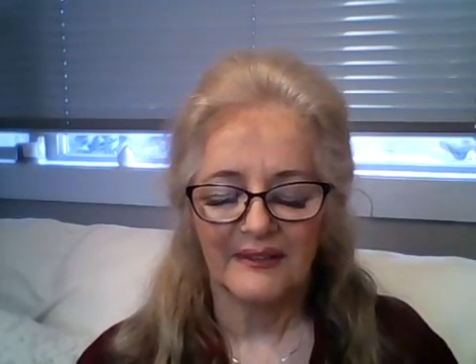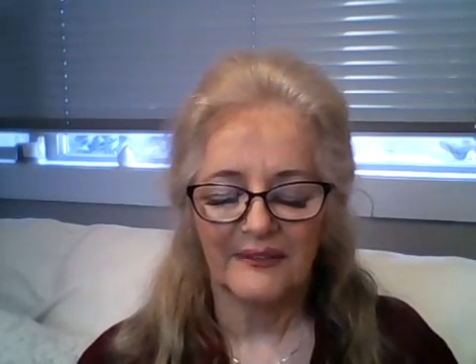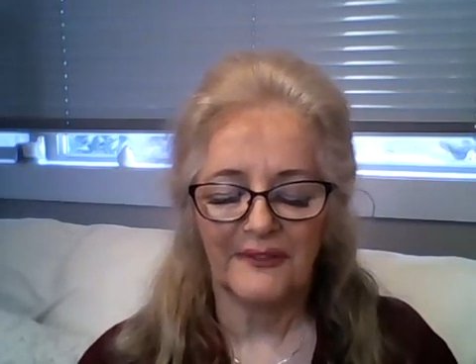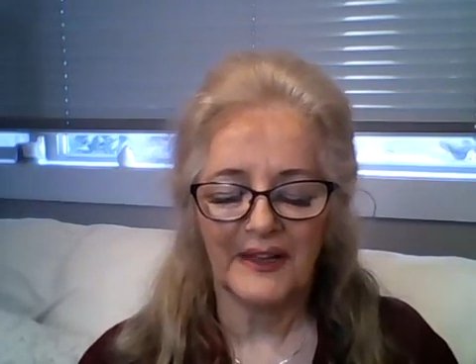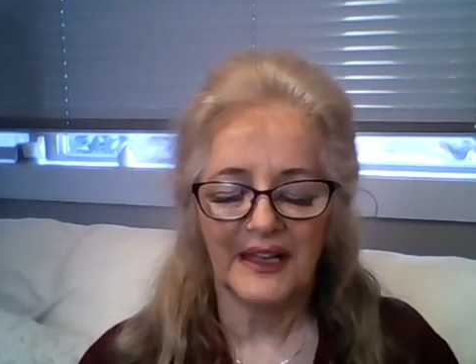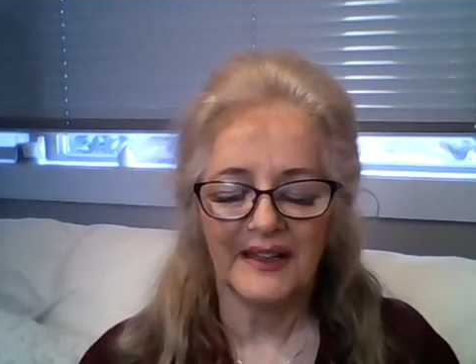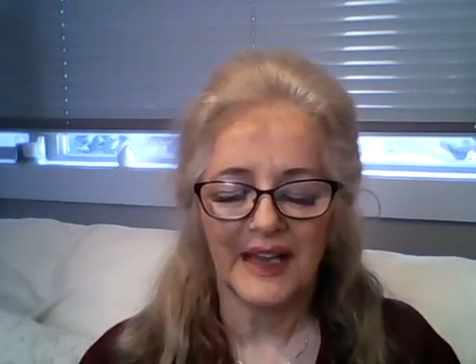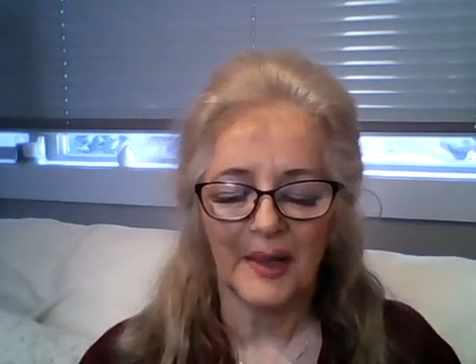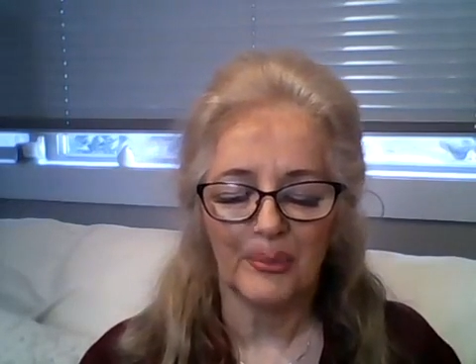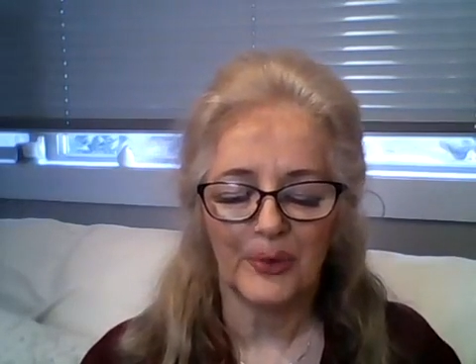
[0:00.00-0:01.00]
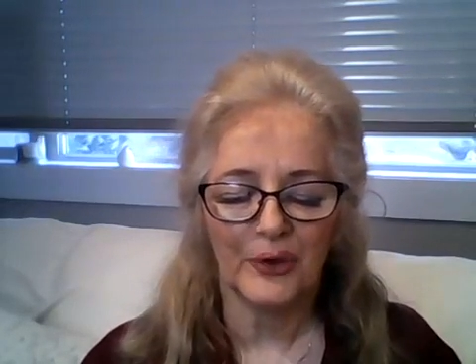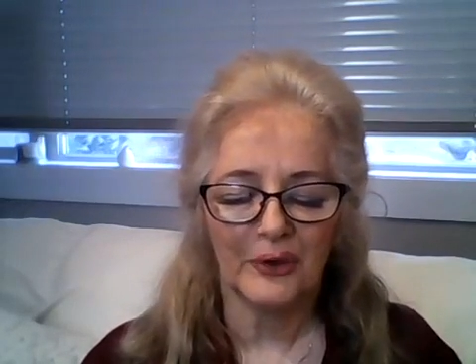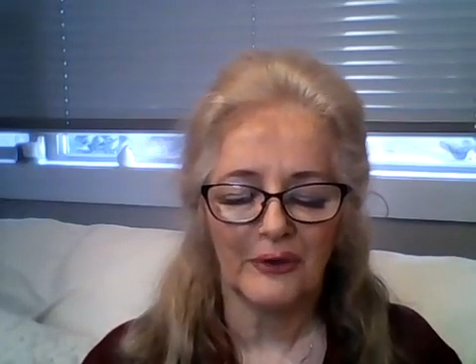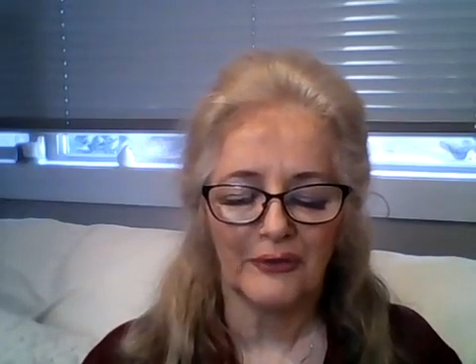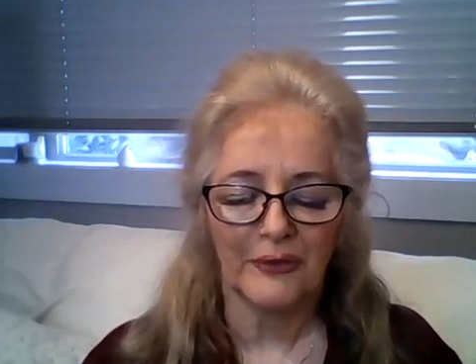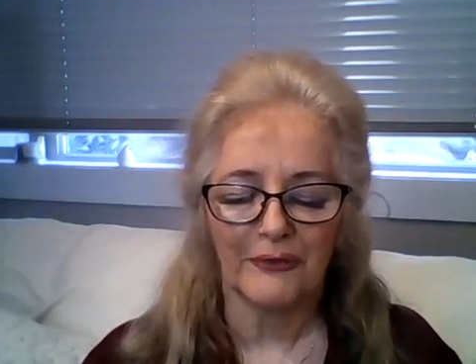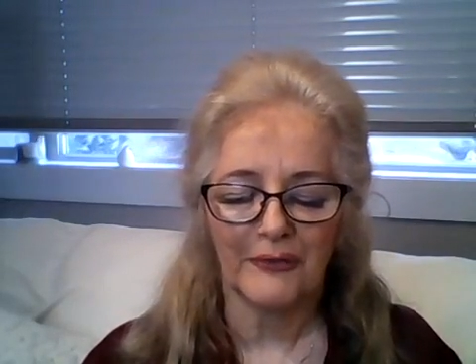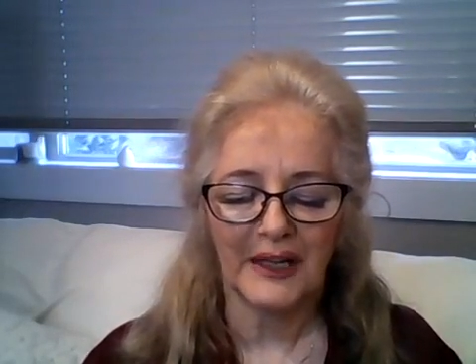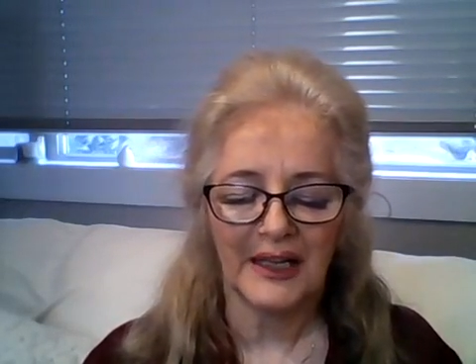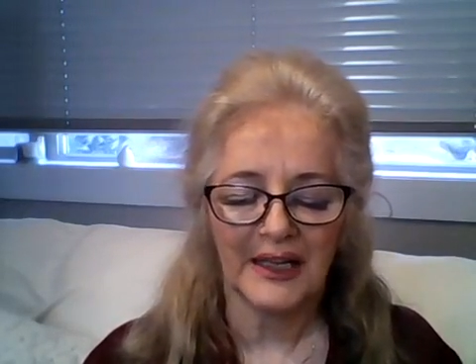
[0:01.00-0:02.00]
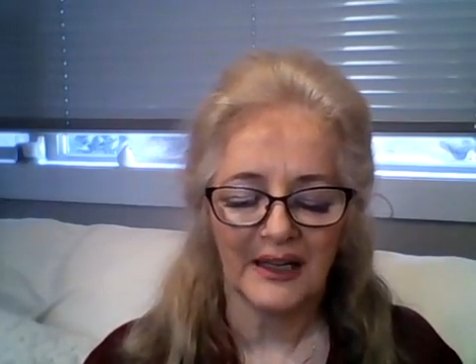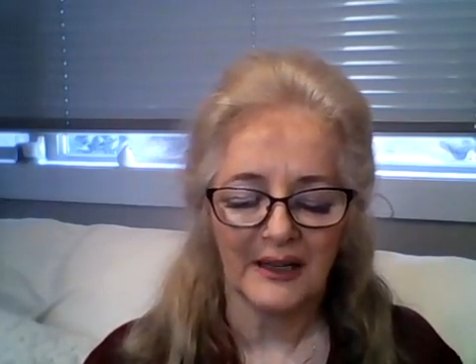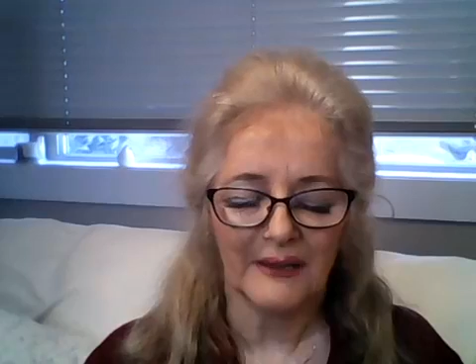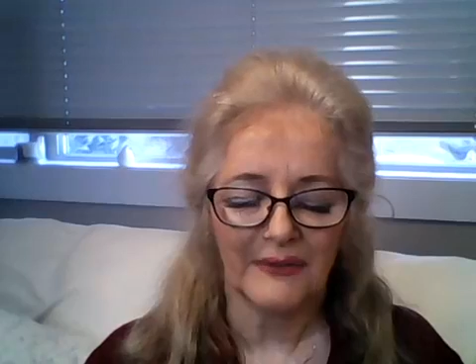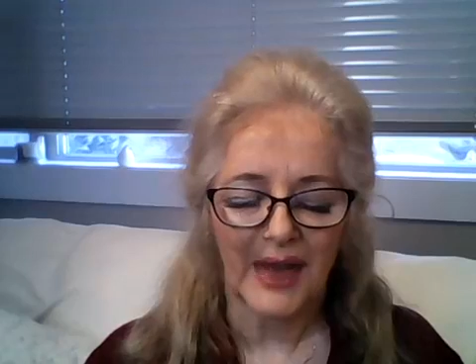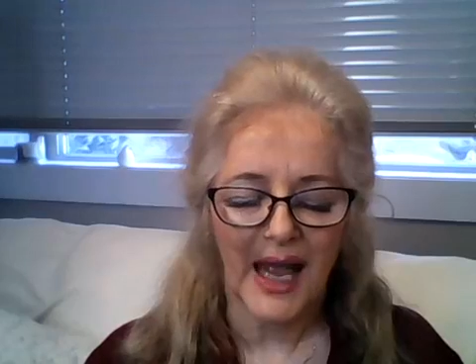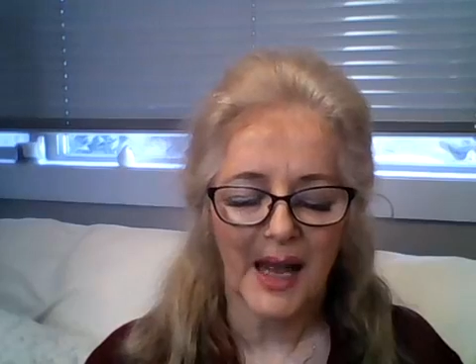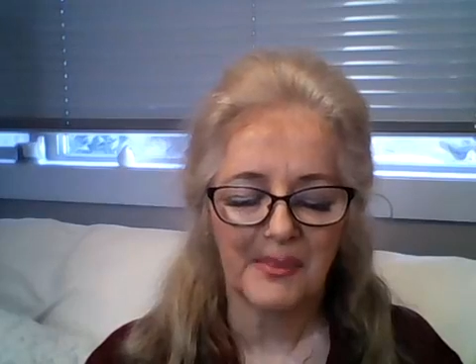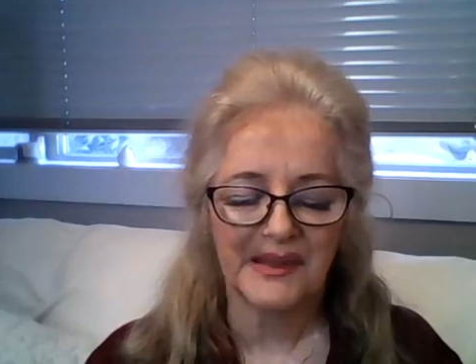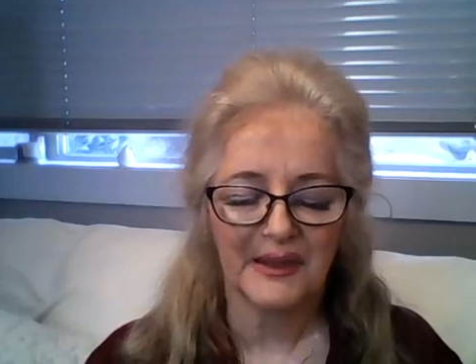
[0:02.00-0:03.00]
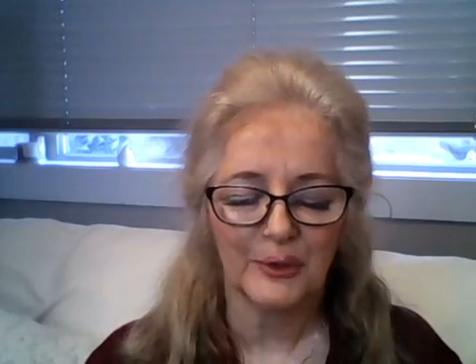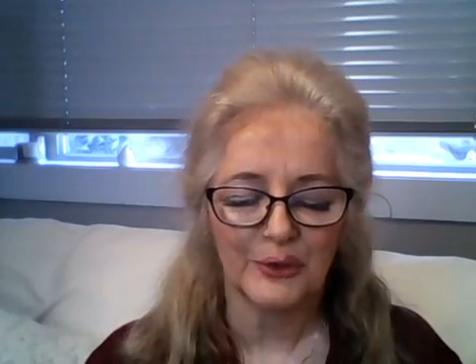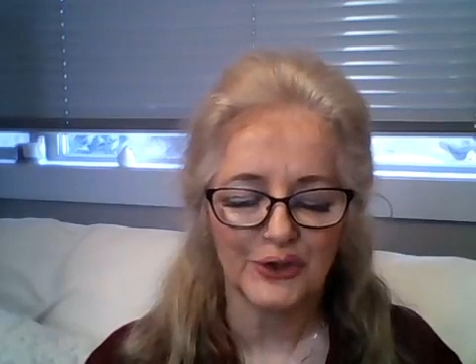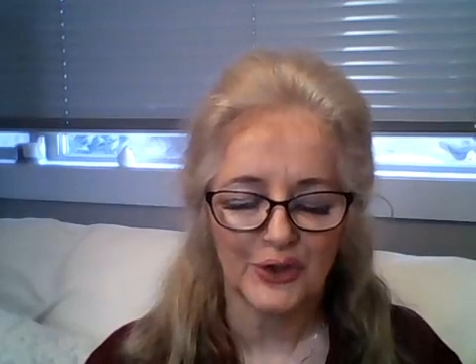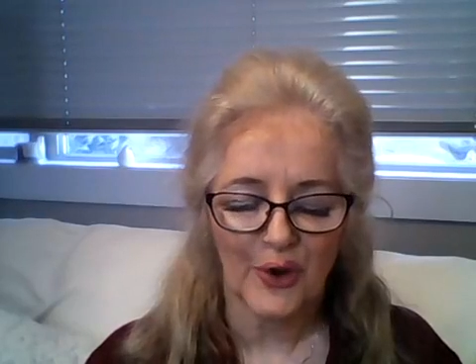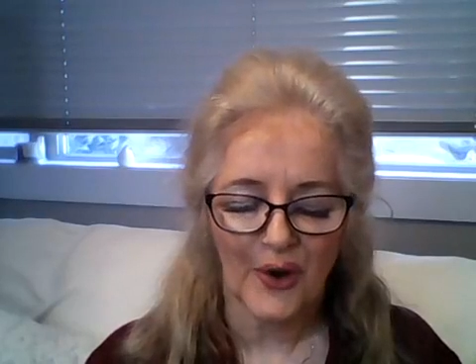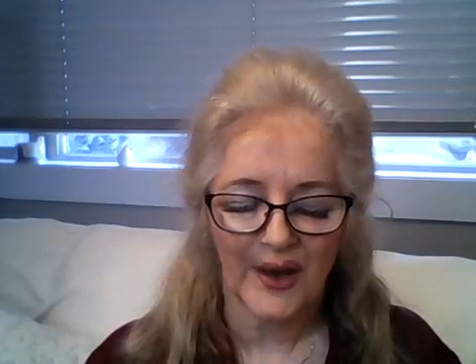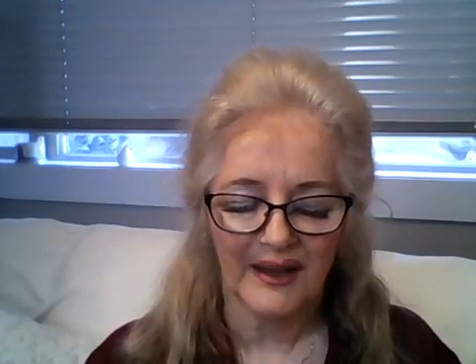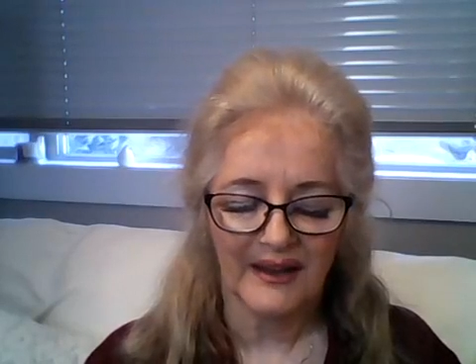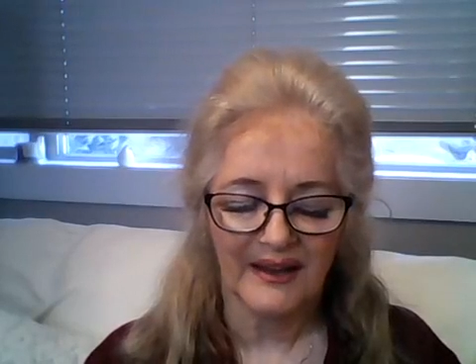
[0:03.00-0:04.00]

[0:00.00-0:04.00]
feeling that beautiful feeling of absolute joy.